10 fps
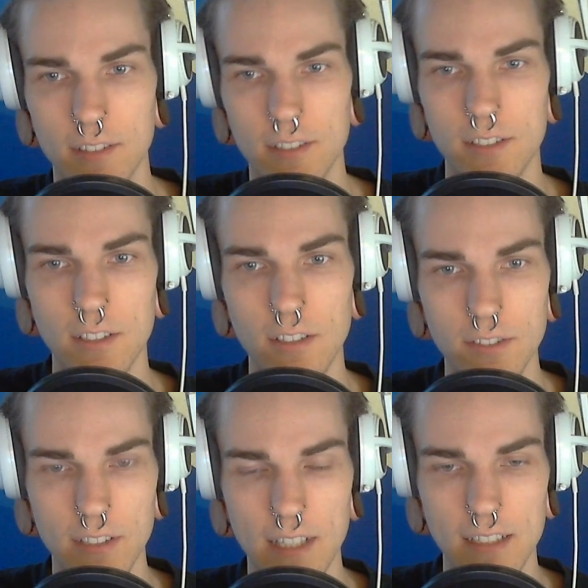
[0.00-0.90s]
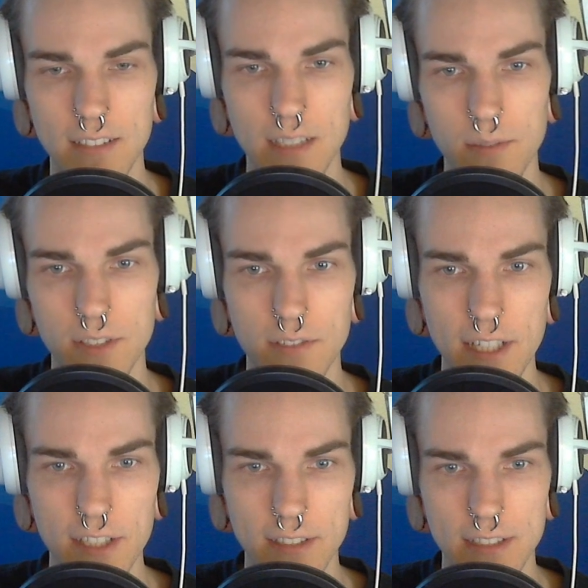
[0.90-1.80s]
So I go to like
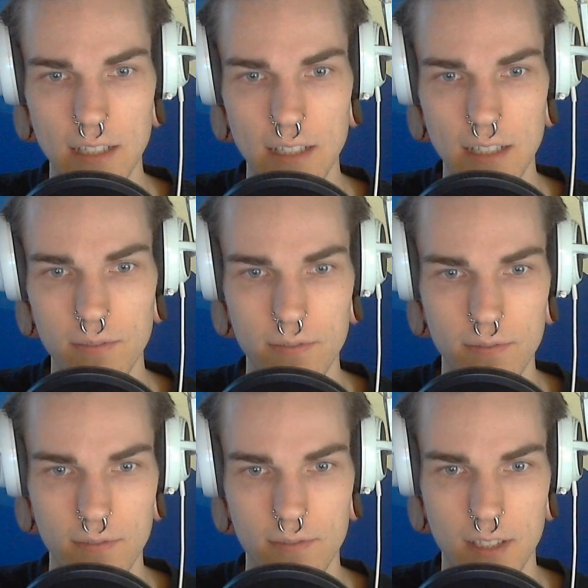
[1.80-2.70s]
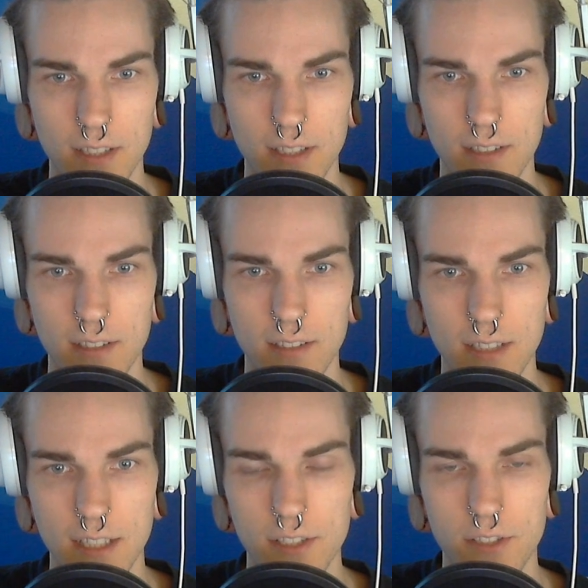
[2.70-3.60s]
demonstrations and stuff
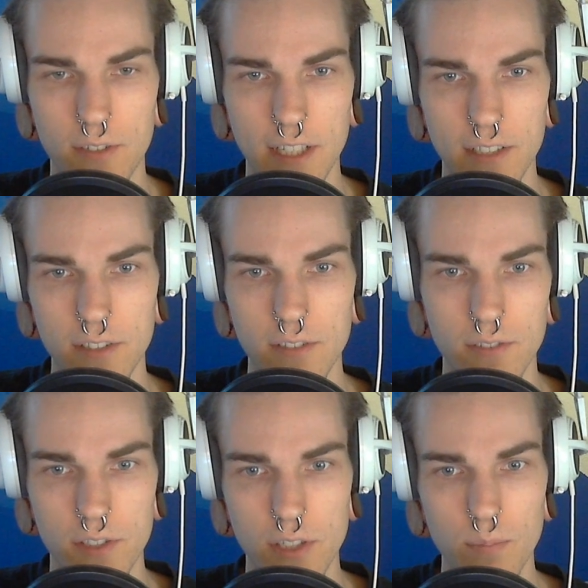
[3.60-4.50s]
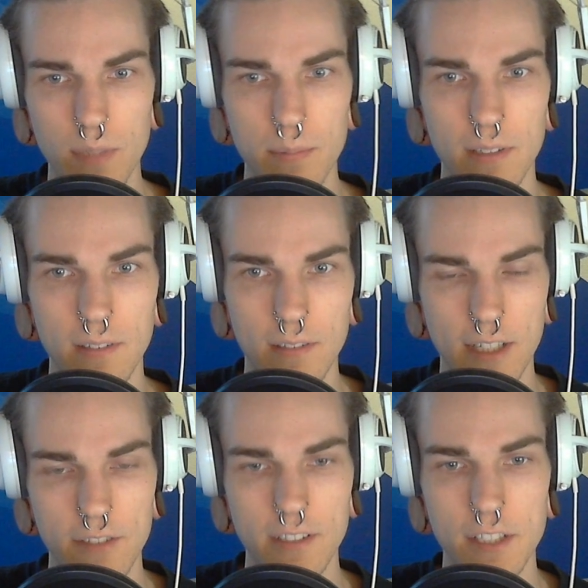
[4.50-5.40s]
and try to show people
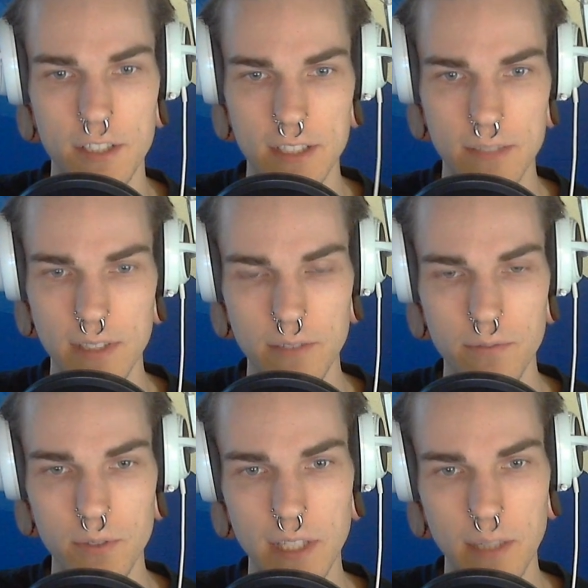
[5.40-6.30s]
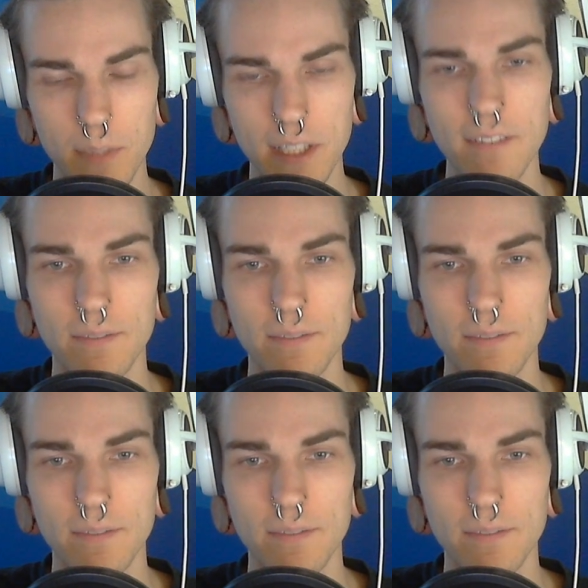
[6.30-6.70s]
how delicious vegan food can be.